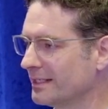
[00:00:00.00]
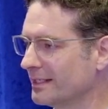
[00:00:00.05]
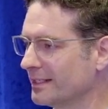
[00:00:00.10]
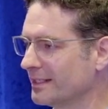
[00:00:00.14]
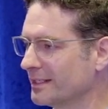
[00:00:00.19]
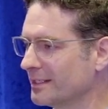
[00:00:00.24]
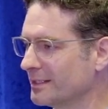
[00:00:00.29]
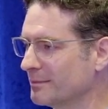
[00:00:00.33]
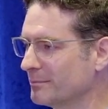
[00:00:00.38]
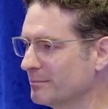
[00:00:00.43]

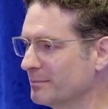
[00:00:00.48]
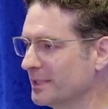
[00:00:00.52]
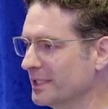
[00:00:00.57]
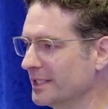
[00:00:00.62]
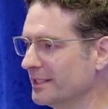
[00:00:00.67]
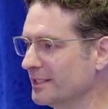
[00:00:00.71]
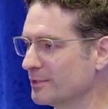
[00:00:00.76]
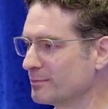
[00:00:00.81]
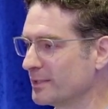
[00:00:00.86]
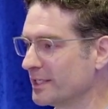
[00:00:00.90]
Um,
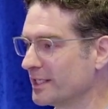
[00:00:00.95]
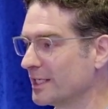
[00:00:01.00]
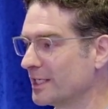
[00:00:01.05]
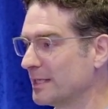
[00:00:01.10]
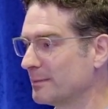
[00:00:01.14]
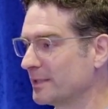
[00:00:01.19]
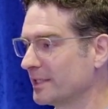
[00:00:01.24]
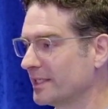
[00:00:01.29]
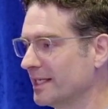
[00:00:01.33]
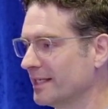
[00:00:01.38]
but it's pretty
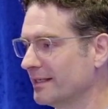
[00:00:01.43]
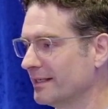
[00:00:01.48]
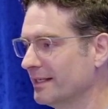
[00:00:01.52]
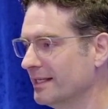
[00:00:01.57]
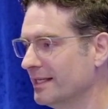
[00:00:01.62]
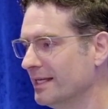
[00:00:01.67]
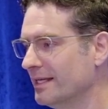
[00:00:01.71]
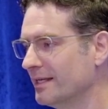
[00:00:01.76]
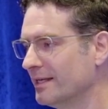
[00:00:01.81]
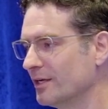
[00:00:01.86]
complicated.
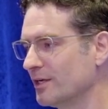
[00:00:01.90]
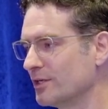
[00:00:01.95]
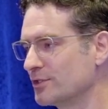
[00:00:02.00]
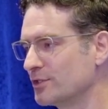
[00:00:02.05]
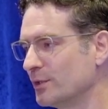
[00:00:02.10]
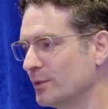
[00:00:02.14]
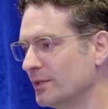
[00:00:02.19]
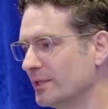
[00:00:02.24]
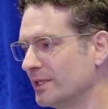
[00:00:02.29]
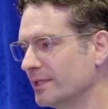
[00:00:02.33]

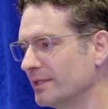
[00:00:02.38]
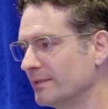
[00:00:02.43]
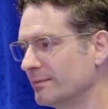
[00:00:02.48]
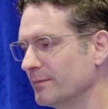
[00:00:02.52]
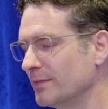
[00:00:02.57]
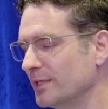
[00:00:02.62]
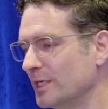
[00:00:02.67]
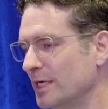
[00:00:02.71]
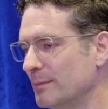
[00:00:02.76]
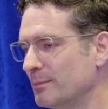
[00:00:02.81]
Also,
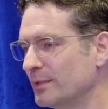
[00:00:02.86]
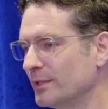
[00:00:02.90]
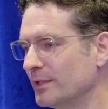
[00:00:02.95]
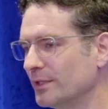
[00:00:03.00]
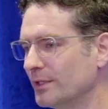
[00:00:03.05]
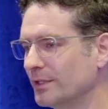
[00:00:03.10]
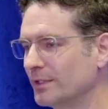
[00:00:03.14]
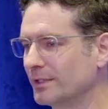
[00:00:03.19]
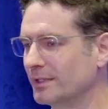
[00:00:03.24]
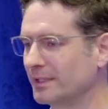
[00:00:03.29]
the, the
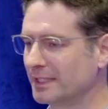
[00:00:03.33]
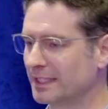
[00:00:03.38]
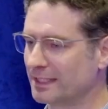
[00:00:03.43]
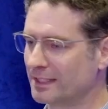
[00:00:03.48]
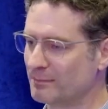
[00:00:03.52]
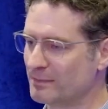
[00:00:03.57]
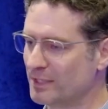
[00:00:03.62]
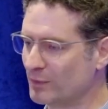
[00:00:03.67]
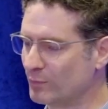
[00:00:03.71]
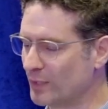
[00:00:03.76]
upper
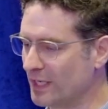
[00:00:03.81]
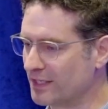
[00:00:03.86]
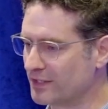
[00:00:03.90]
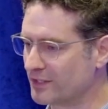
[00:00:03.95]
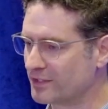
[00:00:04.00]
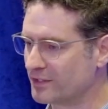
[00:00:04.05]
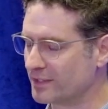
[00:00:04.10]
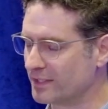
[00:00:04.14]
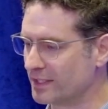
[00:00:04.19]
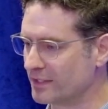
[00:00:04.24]
uh,
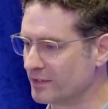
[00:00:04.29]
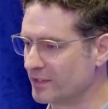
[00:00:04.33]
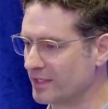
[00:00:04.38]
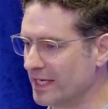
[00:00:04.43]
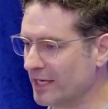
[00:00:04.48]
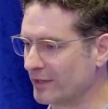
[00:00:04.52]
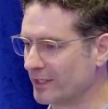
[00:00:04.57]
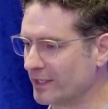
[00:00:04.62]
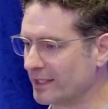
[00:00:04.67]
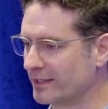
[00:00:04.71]
Midwest is
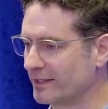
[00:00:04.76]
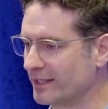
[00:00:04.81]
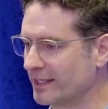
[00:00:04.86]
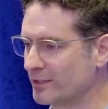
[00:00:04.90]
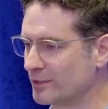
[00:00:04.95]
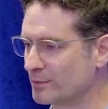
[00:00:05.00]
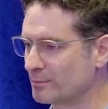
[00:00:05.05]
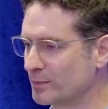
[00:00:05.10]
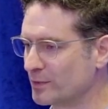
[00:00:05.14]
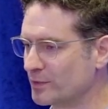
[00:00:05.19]
an area
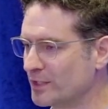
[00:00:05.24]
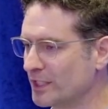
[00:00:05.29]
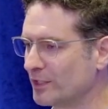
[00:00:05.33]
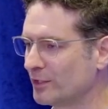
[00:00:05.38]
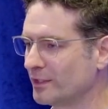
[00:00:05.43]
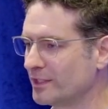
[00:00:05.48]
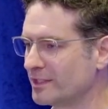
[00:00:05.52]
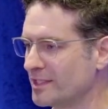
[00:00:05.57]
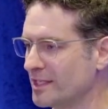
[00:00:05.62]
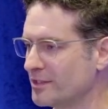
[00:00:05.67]
that is
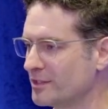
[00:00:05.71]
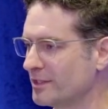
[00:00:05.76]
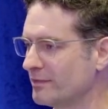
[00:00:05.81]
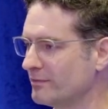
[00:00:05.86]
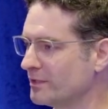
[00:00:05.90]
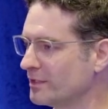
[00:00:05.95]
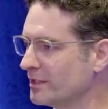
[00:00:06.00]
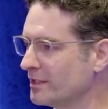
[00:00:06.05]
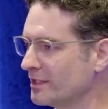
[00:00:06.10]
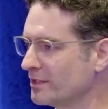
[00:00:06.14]
particularly
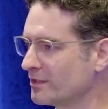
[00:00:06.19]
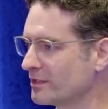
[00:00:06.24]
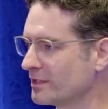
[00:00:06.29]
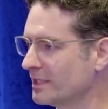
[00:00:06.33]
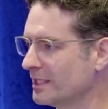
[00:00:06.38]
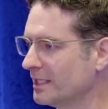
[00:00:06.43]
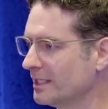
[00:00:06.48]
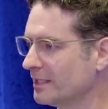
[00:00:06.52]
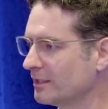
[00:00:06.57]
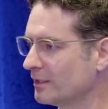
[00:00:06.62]
sensitive to
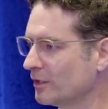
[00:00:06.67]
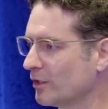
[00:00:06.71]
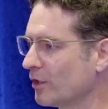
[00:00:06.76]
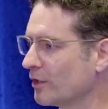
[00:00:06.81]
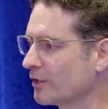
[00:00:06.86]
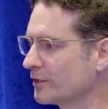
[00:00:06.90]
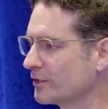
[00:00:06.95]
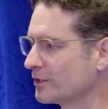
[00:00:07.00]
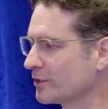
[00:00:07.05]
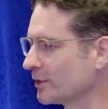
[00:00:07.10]
these
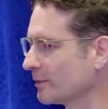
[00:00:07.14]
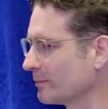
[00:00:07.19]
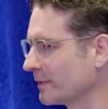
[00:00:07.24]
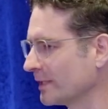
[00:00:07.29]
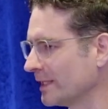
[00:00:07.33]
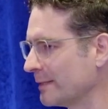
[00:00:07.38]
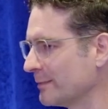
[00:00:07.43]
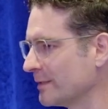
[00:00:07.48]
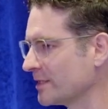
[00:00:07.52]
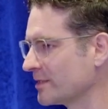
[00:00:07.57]
long-term
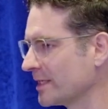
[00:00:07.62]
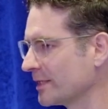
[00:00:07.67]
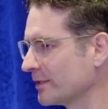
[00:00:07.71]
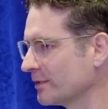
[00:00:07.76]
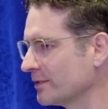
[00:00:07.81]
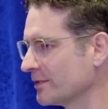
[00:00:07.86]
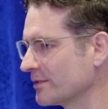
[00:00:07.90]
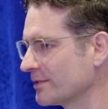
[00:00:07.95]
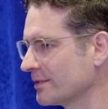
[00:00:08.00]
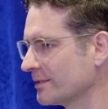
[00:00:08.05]
climate
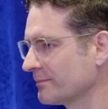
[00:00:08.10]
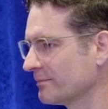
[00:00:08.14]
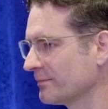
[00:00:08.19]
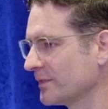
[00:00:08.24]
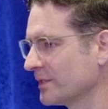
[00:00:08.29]
cycles.